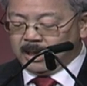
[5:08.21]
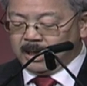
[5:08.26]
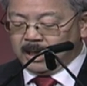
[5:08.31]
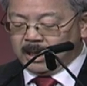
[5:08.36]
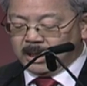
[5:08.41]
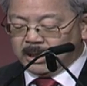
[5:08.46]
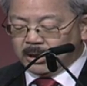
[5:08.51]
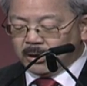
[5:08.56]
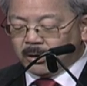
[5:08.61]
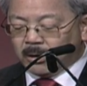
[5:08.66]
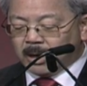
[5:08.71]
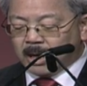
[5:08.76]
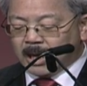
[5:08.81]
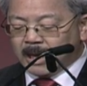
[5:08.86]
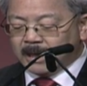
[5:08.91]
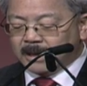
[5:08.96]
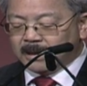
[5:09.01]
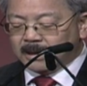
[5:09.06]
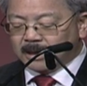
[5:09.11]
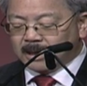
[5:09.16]
And you know,
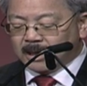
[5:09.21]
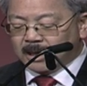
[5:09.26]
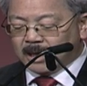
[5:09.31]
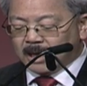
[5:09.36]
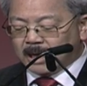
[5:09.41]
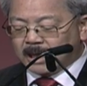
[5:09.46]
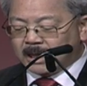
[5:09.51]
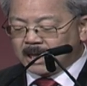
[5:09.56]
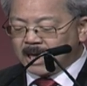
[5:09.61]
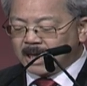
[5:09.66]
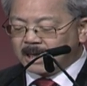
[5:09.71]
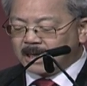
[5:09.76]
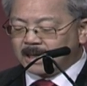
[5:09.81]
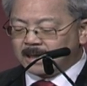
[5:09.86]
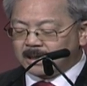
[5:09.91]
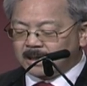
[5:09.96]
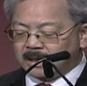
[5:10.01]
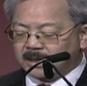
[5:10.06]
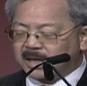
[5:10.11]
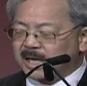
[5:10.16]
I kind of
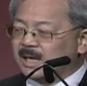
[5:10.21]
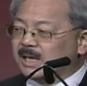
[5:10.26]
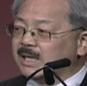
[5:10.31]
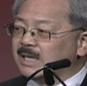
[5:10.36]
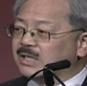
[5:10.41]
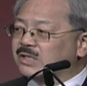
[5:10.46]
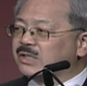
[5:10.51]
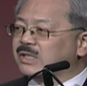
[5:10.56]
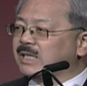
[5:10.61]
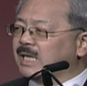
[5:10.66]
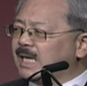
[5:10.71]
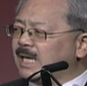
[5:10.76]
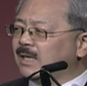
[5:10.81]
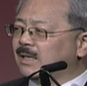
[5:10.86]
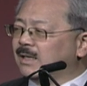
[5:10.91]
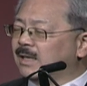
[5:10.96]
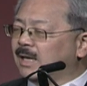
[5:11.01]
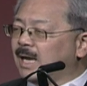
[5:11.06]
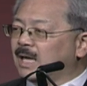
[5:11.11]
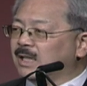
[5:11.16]
think it's neat,
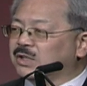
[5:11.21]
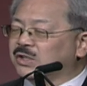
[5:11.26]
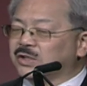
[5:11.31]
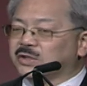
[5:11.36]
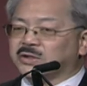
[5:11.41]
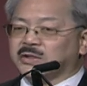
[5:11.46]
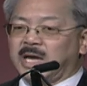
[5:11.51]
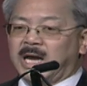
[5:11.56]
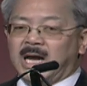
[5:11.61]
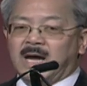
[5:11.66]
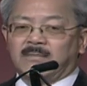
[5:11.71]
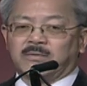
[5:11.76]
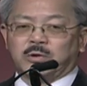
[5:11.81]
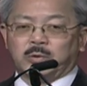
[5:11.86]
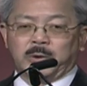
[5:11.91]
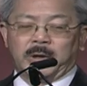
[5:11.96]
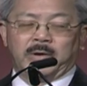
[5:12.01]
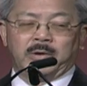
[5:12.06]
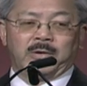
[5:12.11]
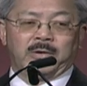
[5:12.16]
not just to have
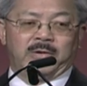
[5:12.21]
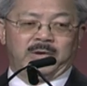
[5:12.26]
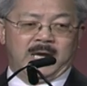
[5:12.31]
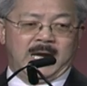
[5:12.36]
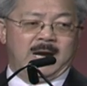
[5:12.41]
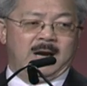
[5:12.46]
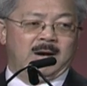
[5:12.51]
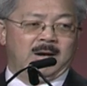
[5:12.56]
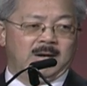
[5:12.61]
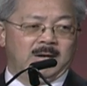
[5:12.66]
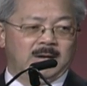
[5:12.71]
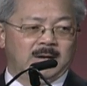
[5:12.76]
Twitter there,